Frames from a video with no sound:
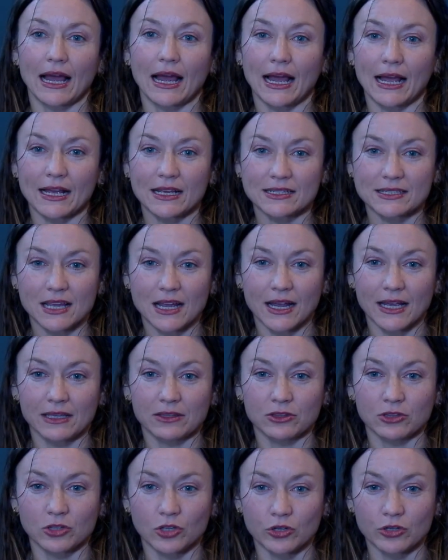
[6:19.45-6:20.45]
as I
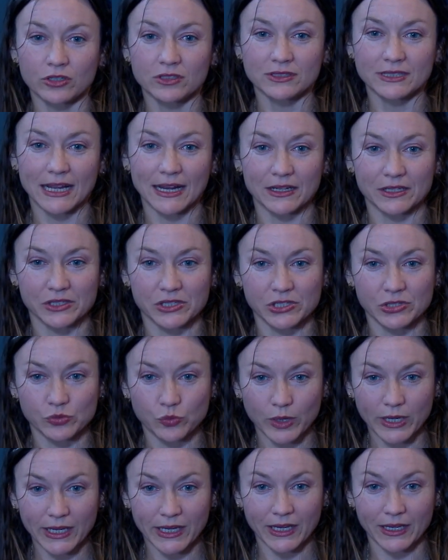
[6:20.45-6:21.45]
learned how to
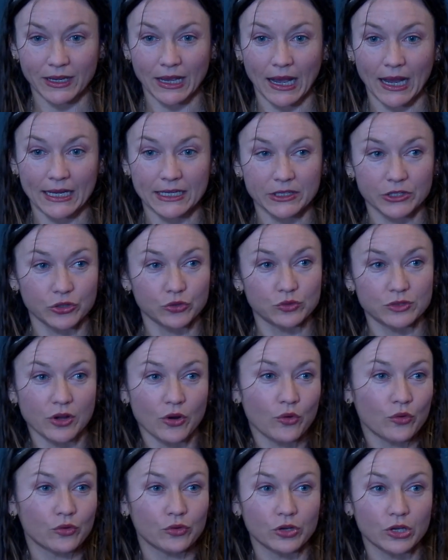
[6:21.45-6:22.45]
swing, I
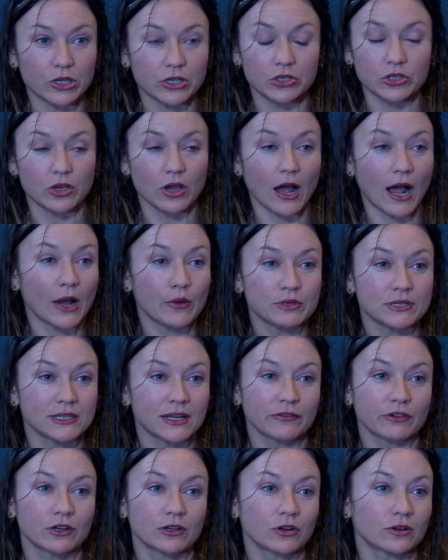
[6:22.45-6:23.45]
was
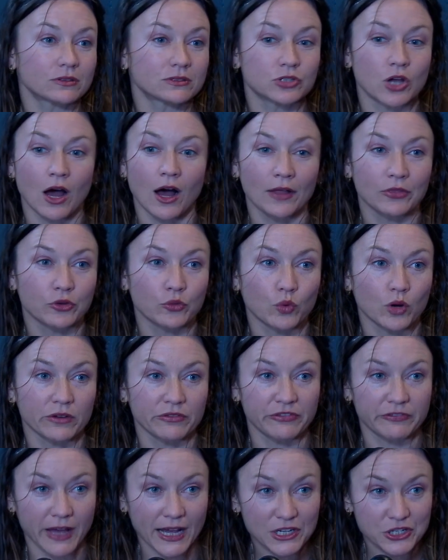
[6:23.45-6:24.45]
never taught the word
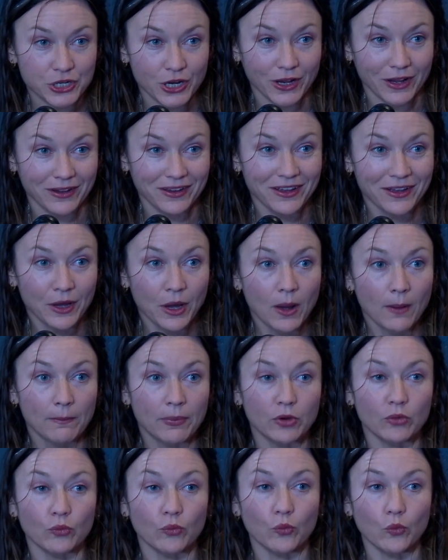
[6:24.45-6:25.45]
fascia,
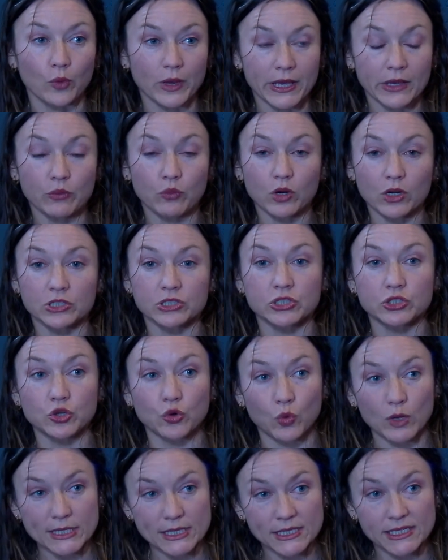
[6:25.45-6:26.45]
but we were
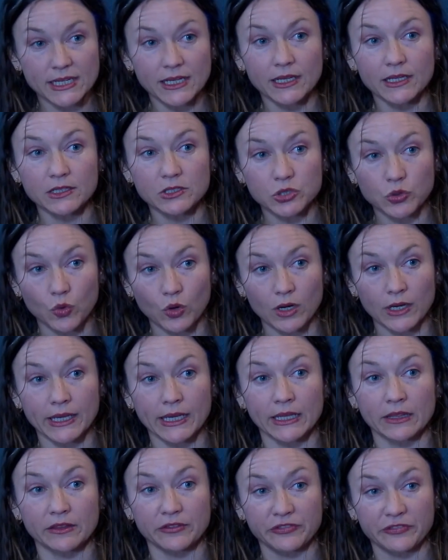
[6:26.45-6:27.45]
twisting and
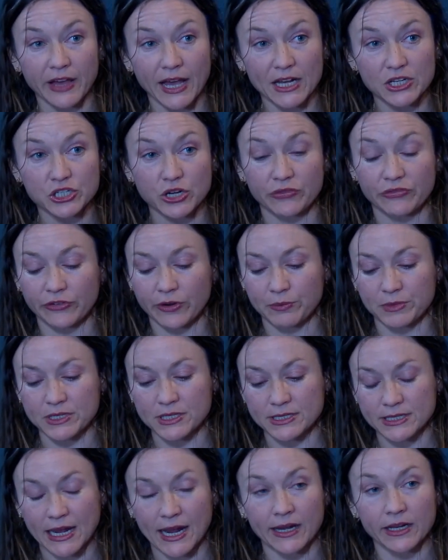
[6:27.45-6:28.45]
torquing the fascia from a
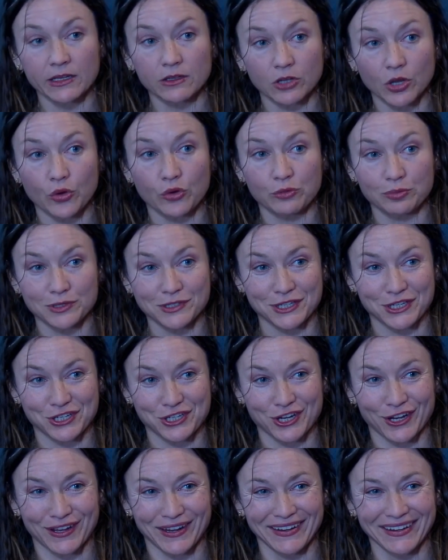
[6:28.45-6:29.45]
static load
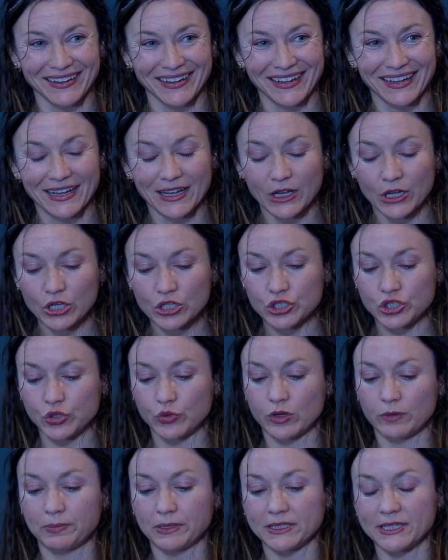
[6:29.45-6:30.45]
position to
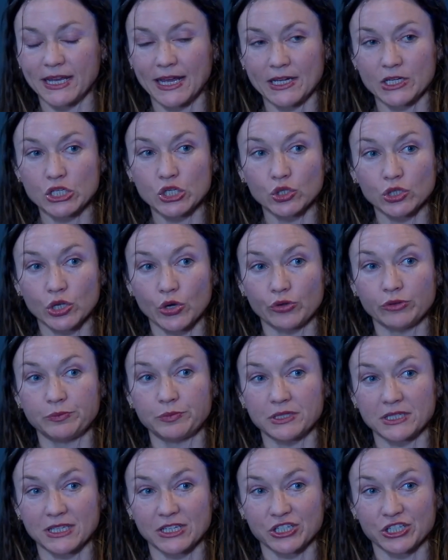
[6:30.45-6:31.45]
a potential load
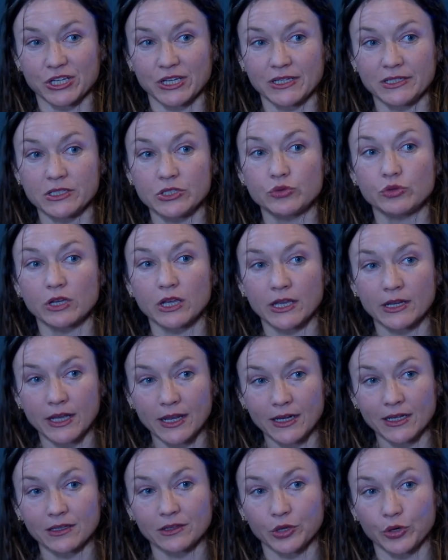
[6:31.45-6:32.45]
position to a
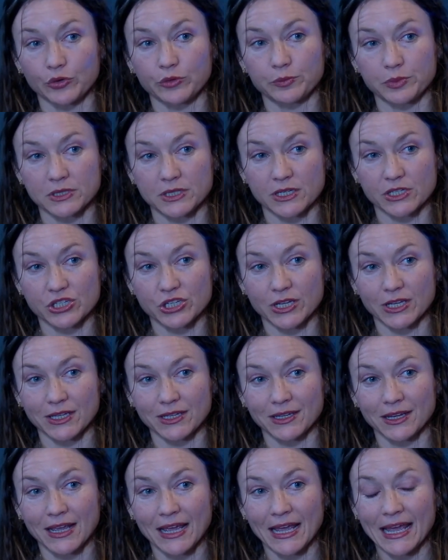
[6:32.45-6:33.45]
kinetic load
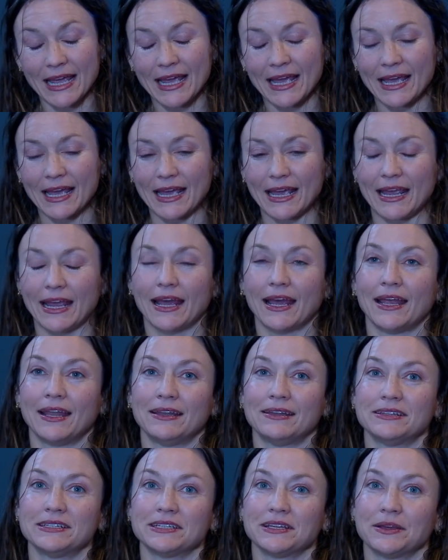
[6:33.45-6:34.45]
position.
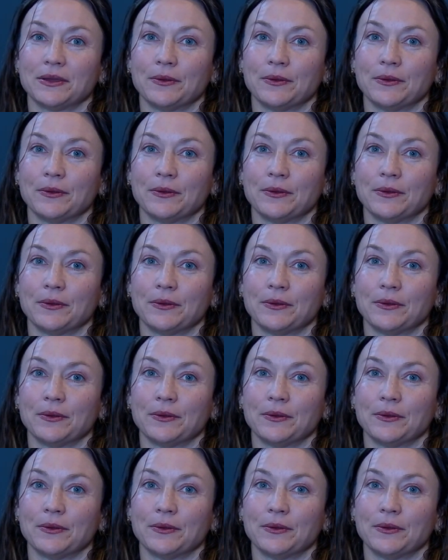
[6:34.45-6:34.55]
And